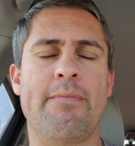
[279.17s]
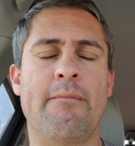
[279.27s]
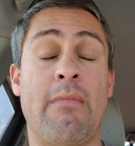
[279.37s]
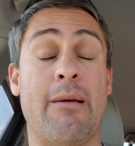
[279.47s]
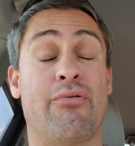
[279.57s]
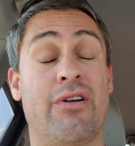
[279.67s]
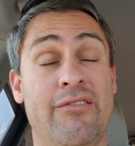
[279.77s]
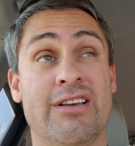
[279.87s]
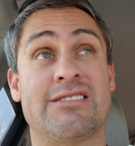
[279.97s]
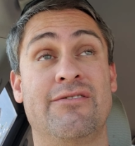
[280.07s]
my
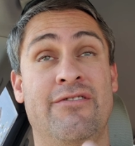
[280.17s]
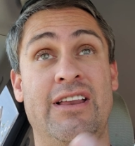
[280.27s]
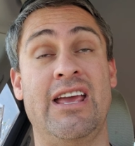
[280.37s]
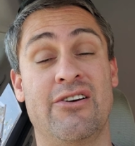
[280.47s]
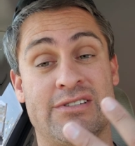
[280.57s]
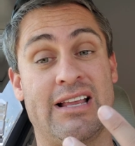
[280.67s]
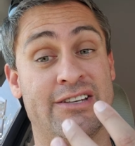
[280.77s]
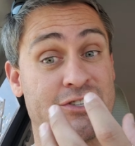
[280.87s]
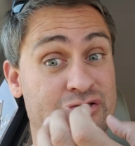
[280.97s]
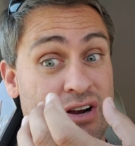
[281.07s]
previous videos
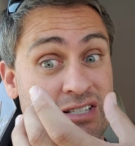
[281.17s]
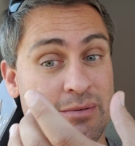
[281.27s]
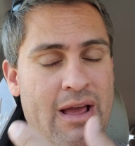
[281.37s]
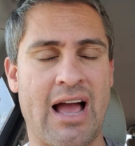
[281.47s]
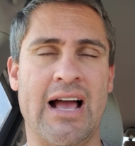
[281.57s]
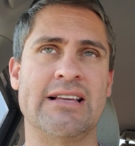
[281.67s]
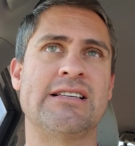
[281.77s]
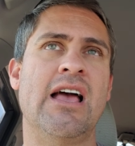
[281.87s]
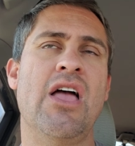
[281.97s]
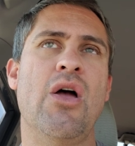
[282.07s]
that distress in my
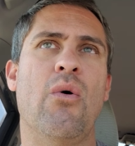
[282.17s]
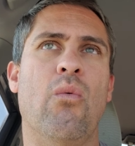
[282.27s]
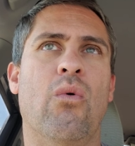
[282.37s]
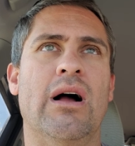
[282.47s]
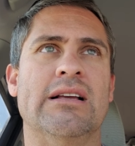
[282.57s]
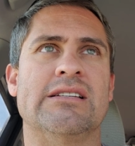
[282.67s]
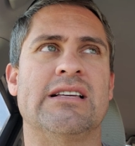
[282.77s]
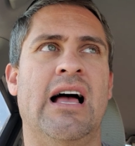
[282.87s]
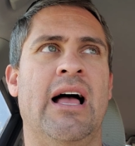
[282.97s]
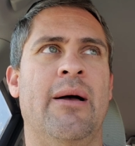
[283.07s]
eyes
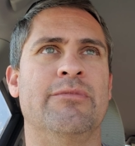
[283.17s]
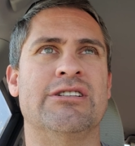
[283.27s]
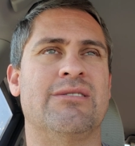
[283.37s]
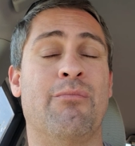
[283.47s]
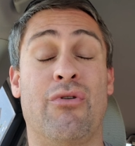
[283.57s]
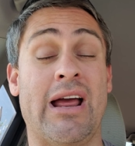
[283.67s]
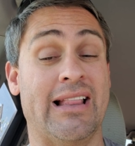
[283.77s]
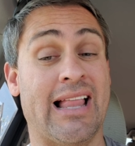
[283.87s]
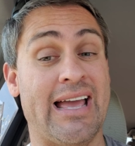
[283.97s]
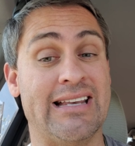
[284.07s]
was just
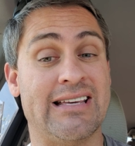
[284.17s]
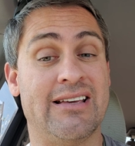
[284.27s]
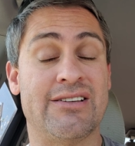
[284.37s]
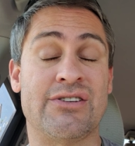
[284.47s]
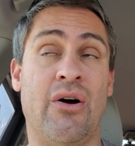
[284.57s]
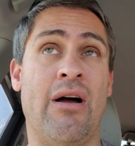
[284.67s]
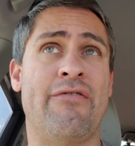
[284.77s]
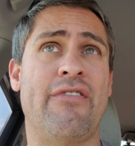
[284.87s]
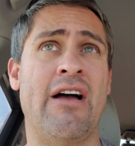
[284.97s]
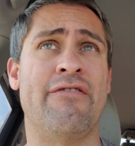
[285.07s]
bright light. So
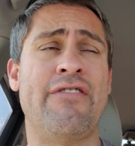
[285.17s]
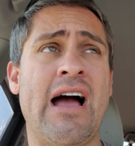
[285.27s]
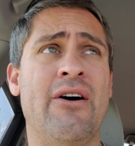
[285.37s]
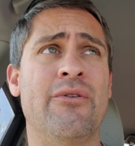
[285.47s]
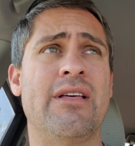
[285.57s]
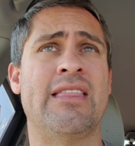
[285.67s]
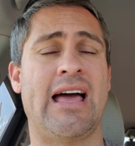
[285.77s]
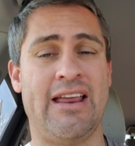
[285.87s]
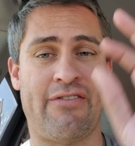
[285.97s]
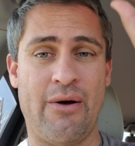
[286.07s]
I found
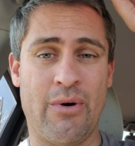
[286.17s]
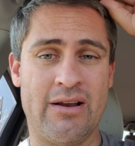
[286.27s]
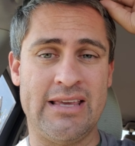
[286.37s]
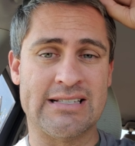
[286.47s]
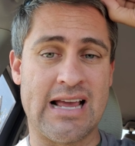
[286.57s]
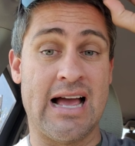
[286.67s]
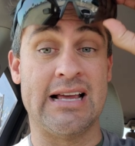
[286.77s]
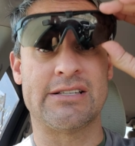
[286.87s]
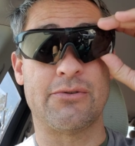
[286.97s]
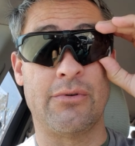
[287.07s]
that if I wear these
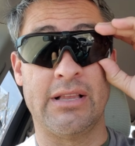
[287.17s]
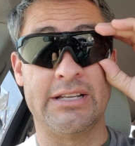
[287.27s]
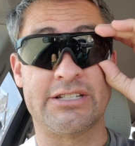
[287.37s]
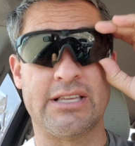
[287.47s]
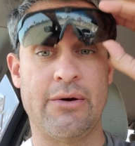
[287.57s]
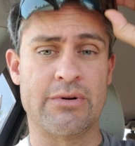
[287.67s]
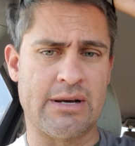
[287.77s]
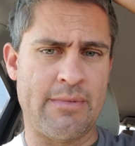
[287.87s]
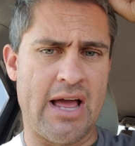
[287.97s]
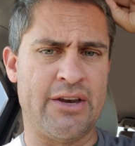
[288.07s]
guys religiously, which
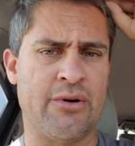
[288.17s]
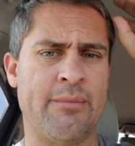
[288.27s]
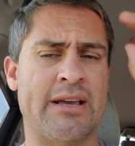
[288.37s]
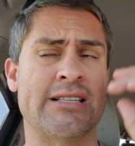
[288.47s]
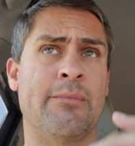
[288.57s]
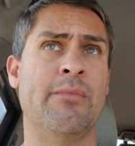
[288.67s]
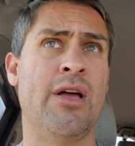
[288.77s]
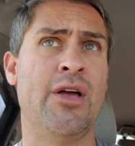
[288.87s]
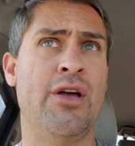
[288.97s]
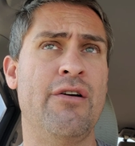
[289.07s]
I'm not doing because I'm
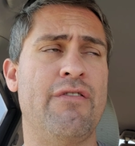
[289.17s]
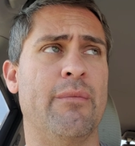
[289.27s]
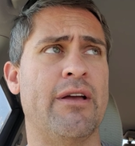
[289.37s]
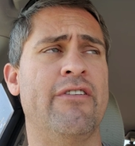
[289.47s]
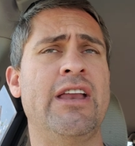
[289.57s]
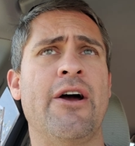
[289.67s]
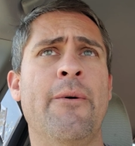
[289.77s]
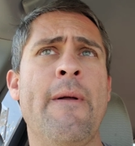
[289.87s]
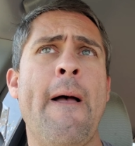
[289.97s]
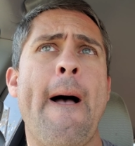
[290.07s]
filming a
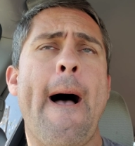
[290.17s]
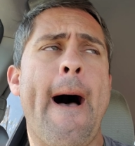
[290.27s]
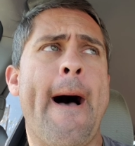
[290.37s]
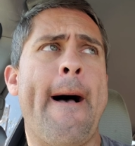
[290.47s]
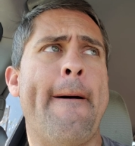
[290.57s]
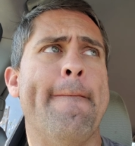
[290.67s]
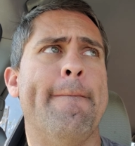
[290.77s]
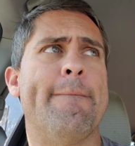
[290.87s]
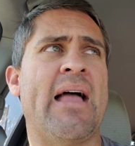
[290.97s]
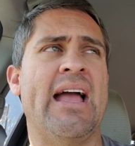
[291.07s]
video,
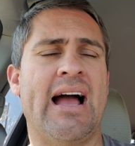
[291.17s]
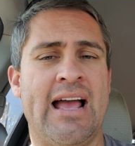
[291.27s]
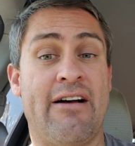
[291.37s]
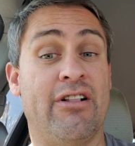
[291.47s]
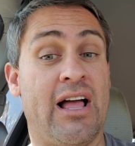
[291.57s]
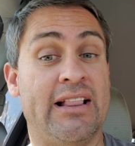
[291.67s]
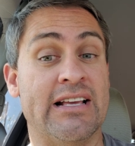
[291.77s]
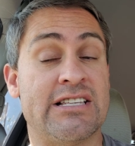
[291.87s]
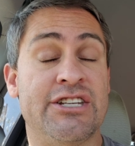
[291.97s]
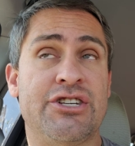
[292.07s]
I have a lot
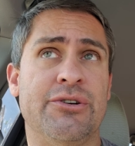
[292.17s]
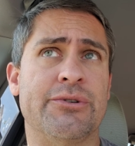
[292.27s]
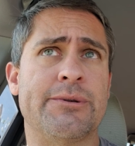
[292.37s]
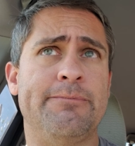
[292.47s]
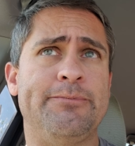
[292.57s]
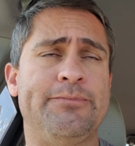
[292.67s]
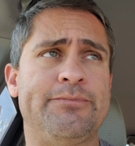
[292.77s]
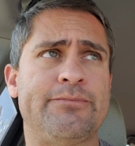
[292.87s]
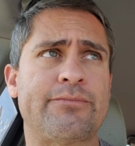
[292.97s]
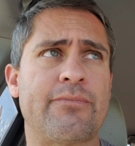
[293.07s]
less issues.
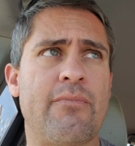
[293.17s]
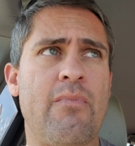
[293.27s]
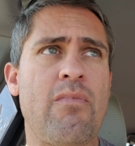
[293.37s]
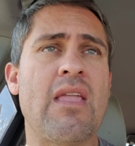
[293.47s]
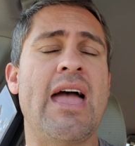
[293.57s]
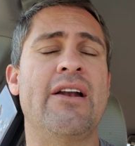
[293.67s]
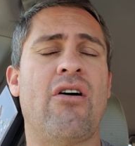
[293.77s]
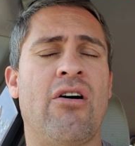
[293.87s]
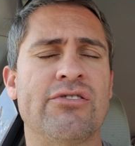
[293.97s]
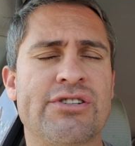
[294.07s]
And
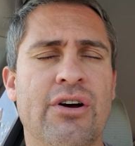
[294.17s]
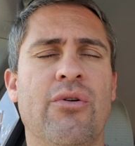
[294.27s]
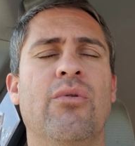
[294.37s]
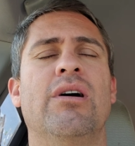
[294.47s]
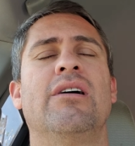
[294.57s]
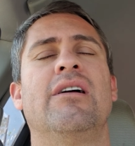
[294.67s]
also,